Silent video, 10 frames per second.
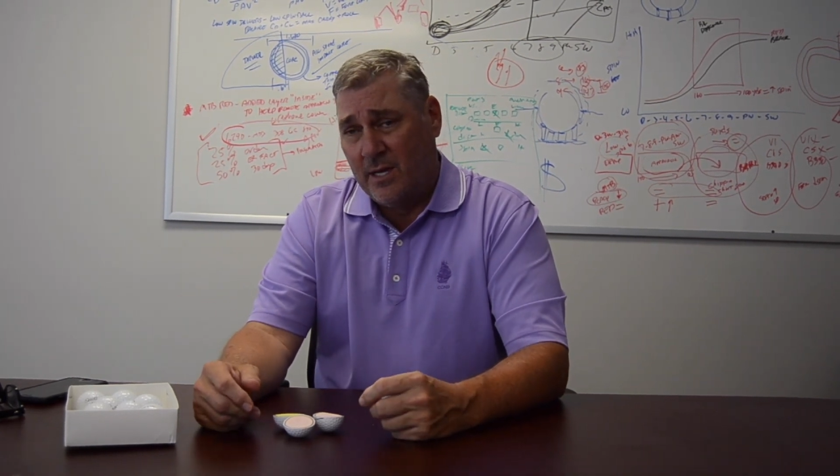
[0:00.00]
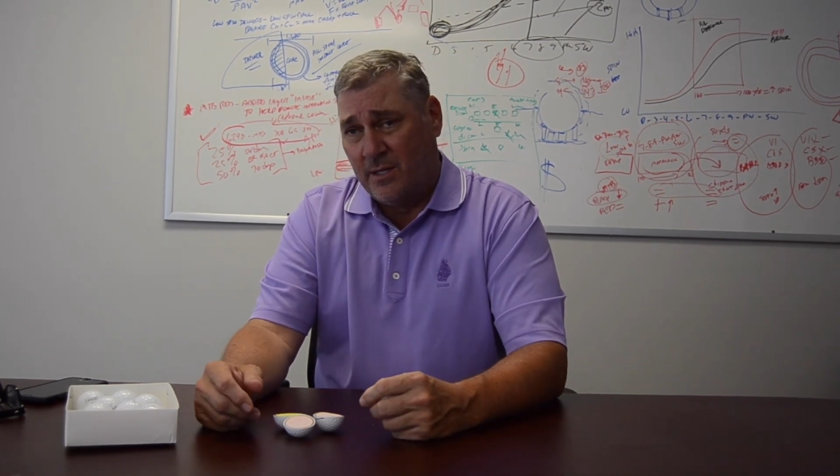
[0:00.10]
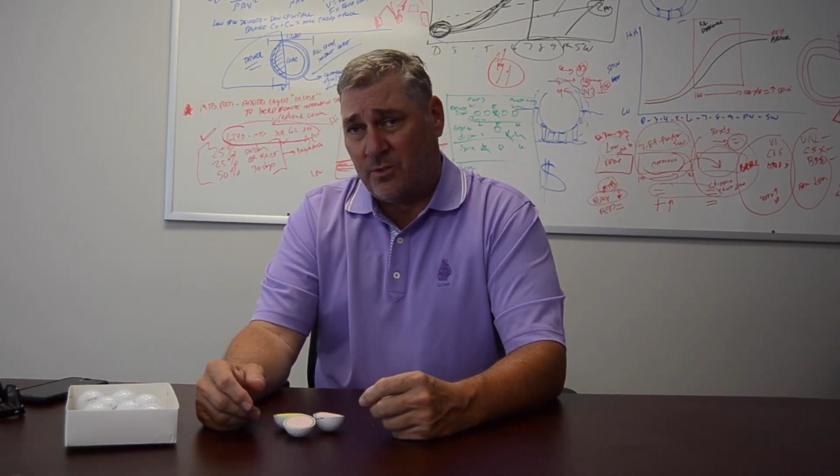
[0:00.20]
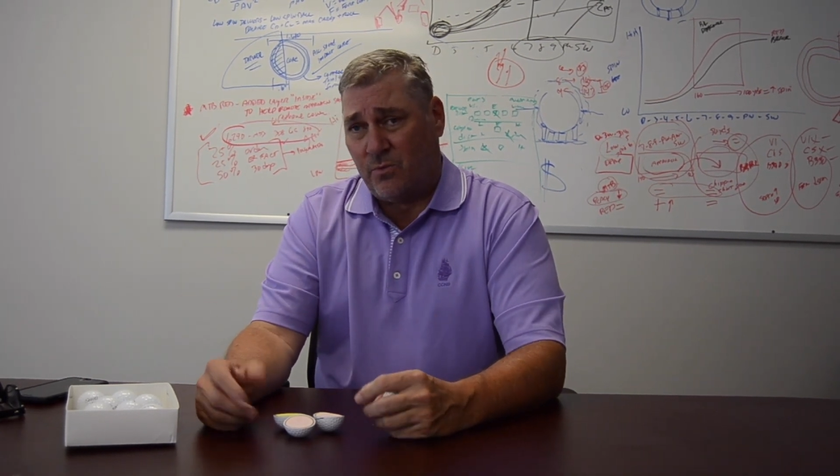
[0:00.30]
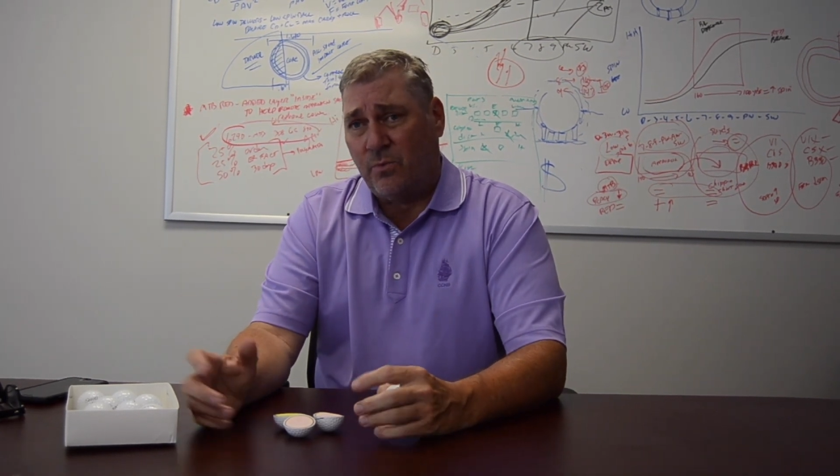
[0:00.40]

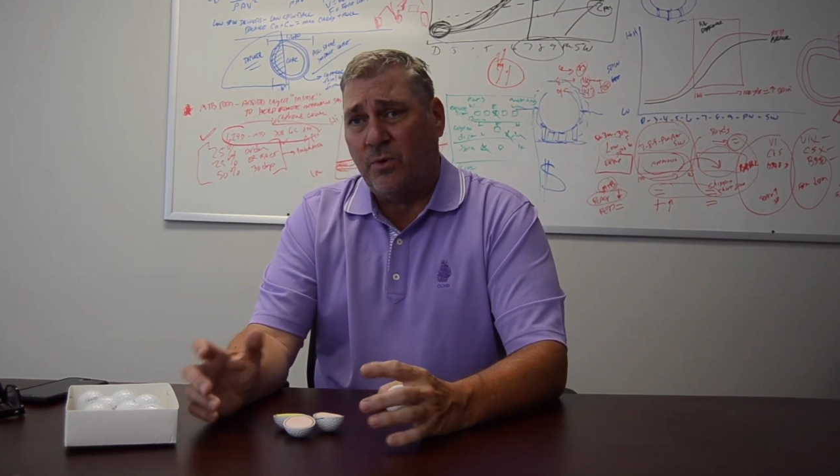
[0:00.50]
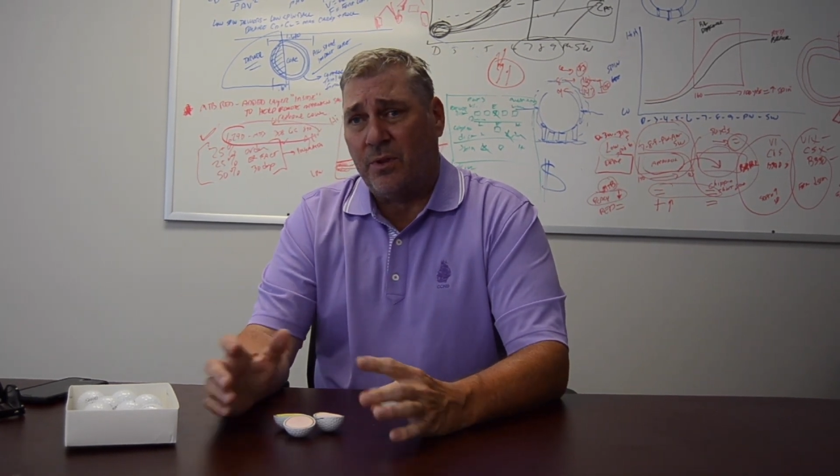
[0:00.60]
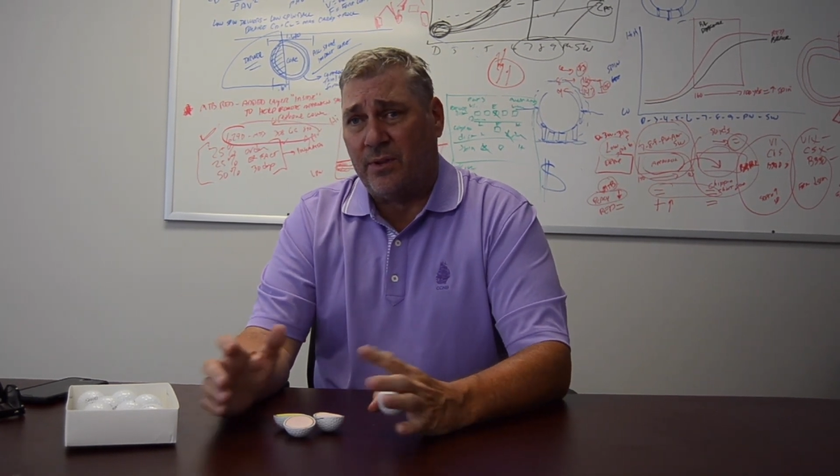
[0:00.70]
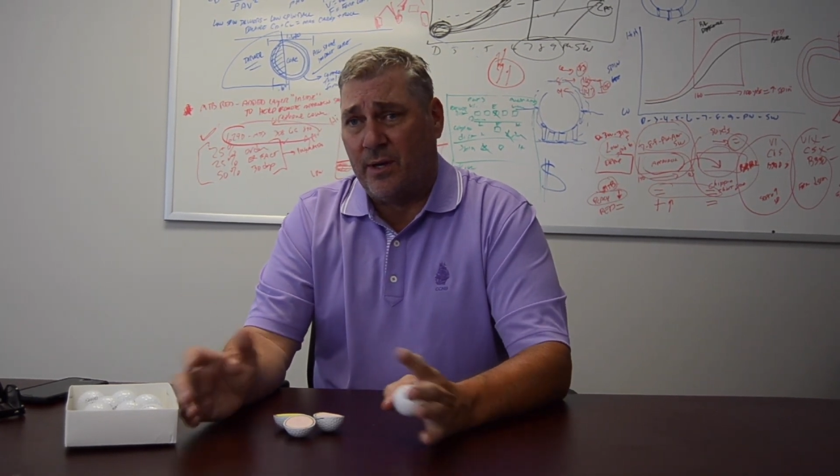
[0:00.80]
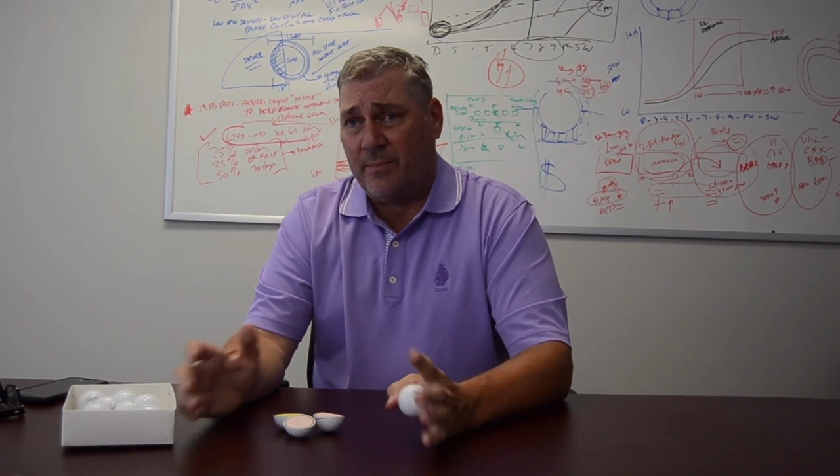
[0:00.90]
So a rule
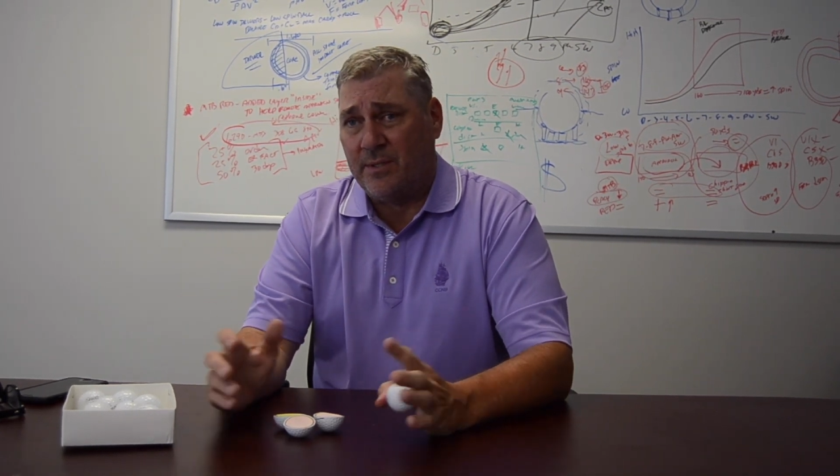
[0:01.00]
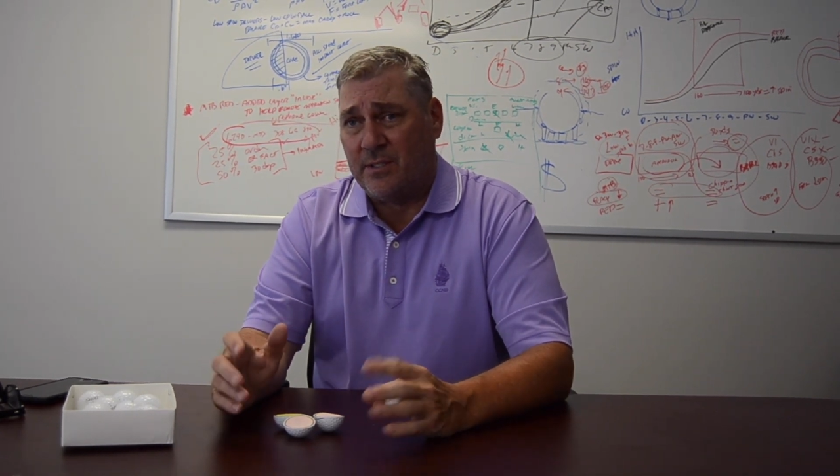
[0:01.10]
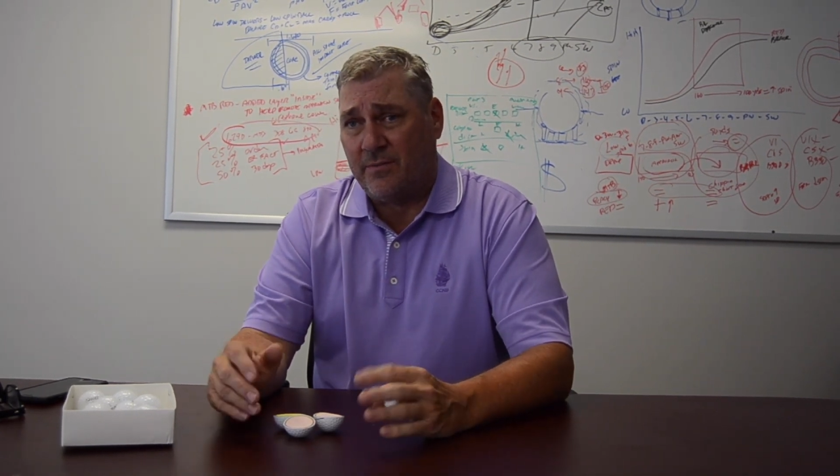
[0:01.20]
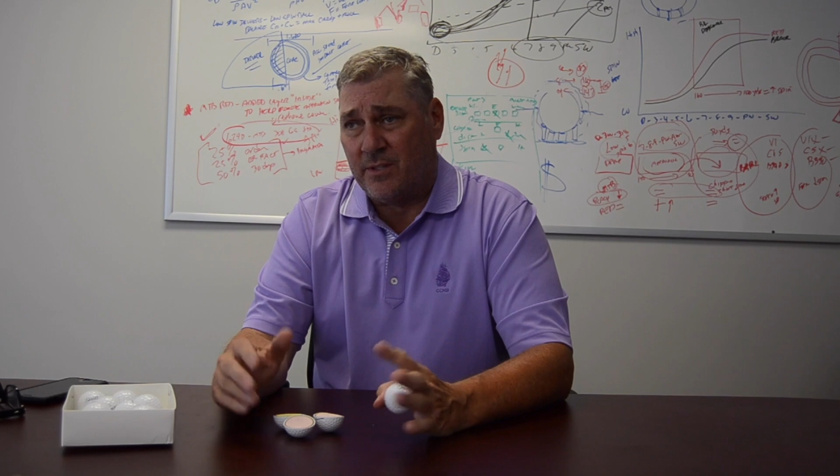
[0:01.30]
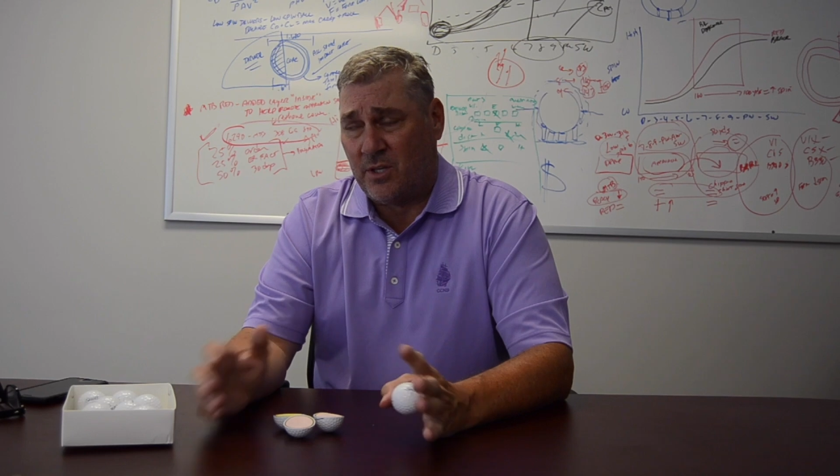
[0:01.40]
of thumb is
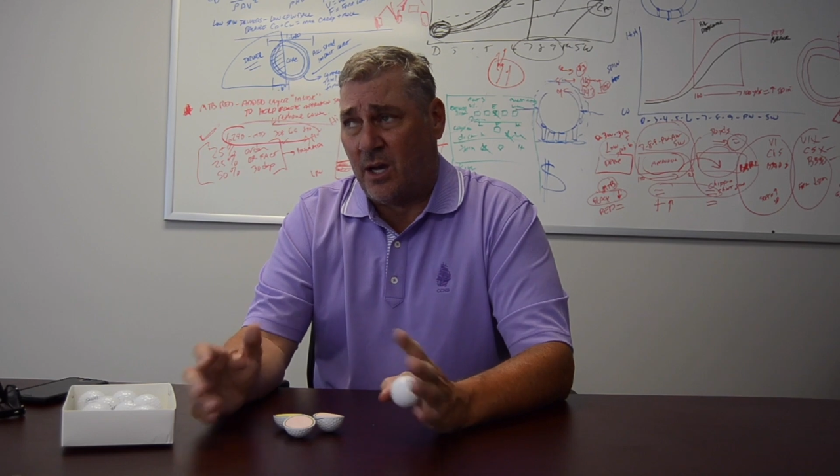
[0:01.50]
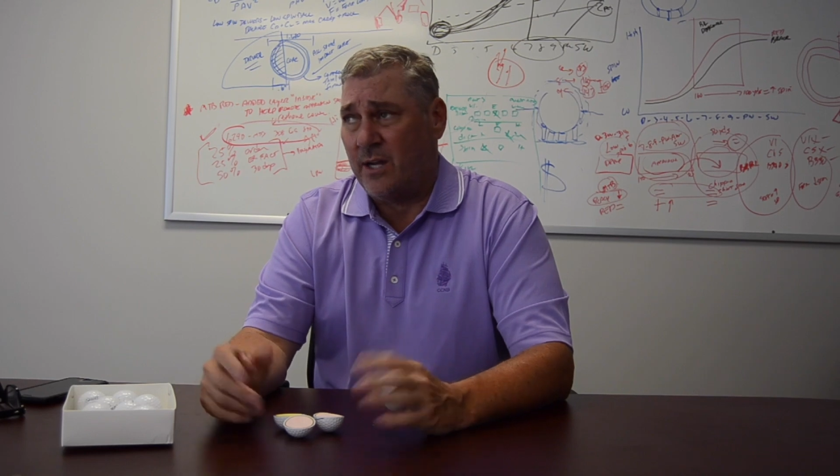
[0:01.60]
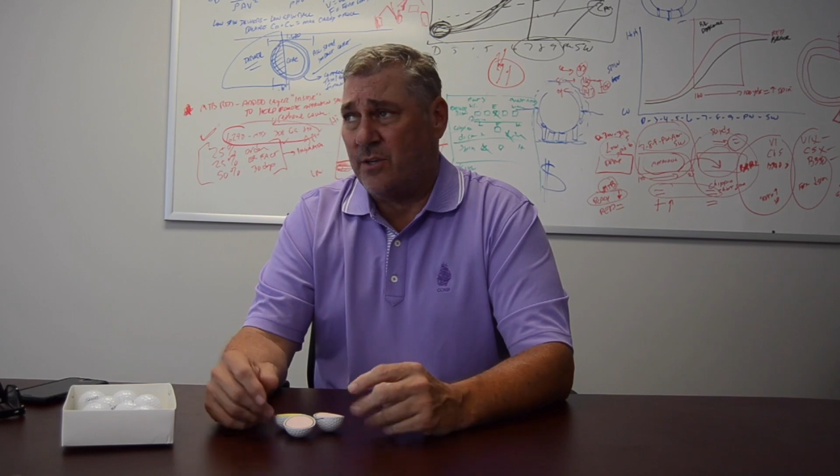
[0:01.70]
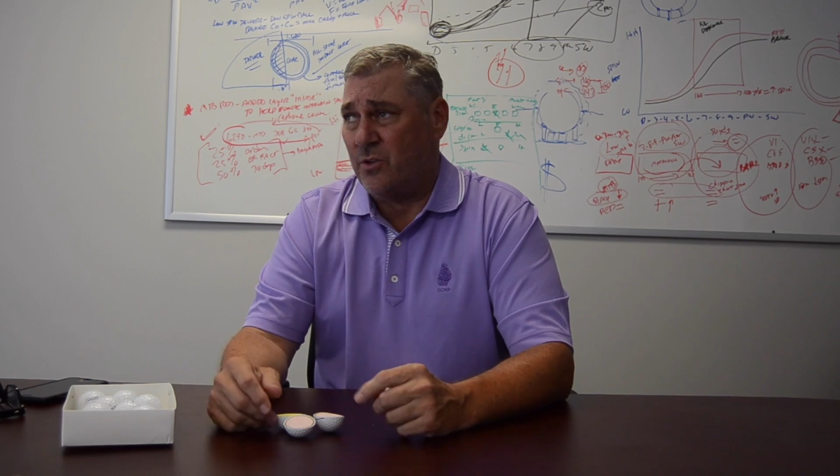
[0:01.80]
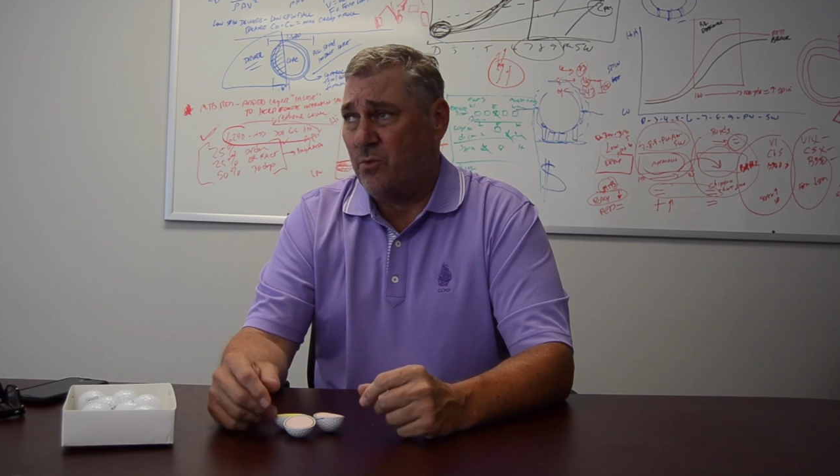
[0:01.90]
if it's
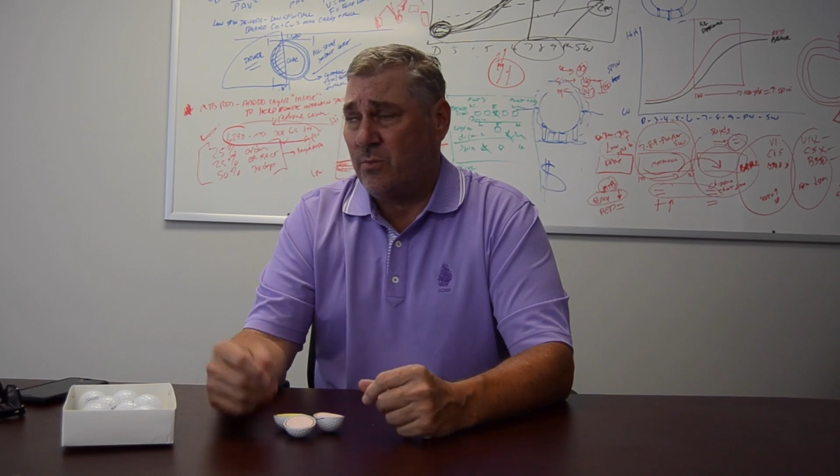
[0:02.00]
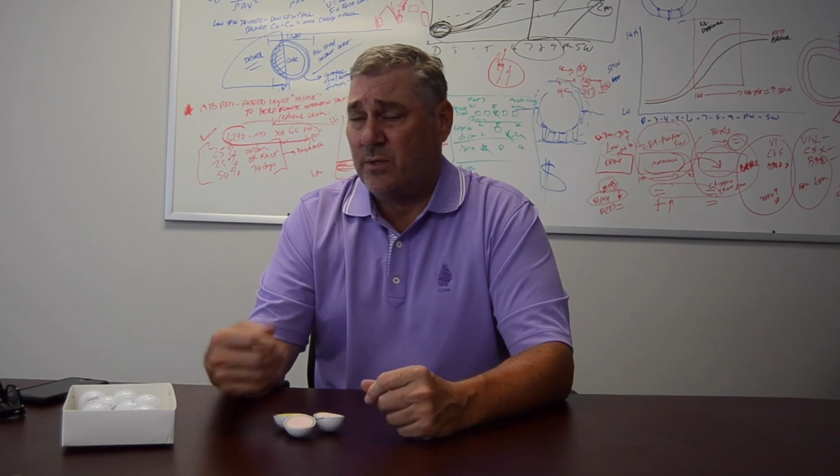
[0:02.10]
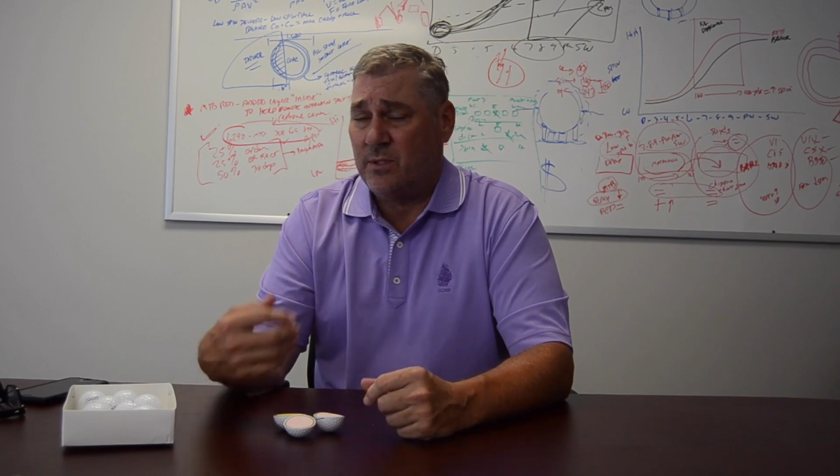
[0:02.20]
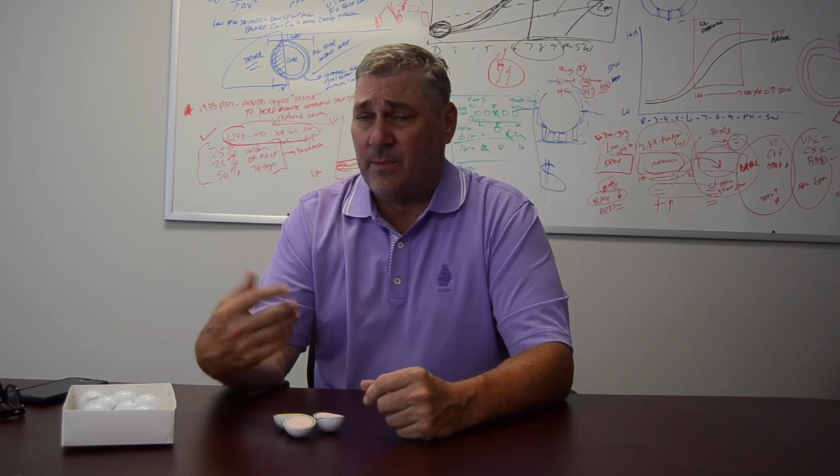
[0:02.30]
hot and humid,